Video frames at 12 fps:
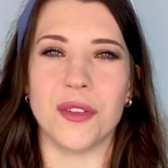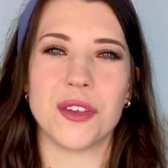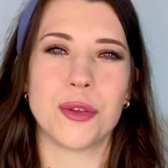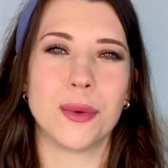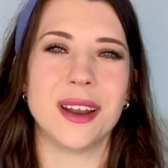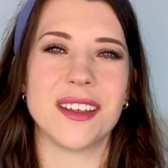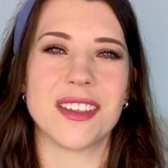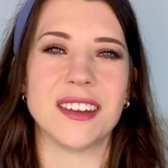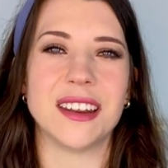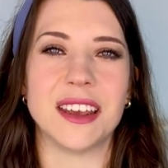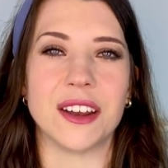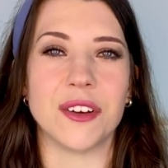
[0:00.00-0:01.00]
The sweetness
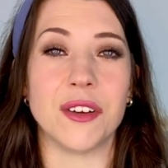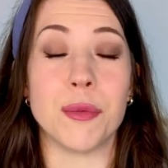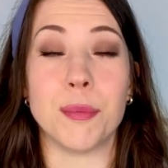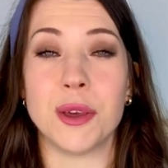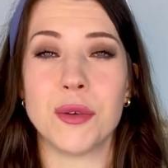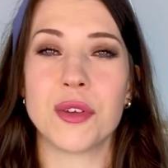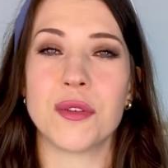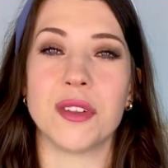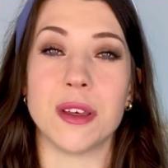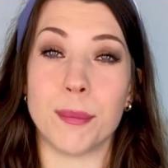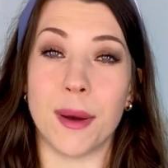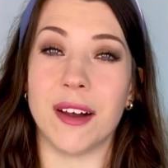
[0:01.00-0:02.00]
in here is
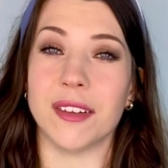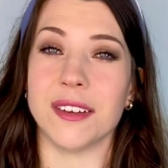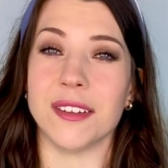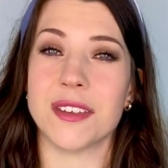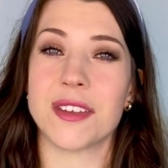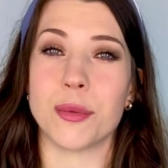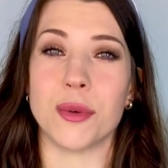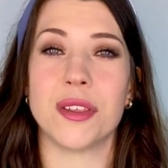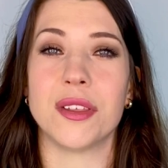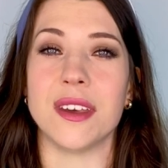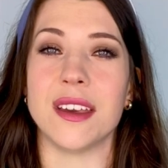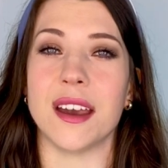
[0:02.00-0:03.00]
beautifully balanced
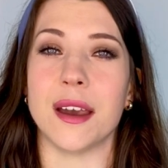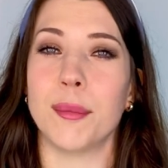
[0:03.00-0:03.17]
with the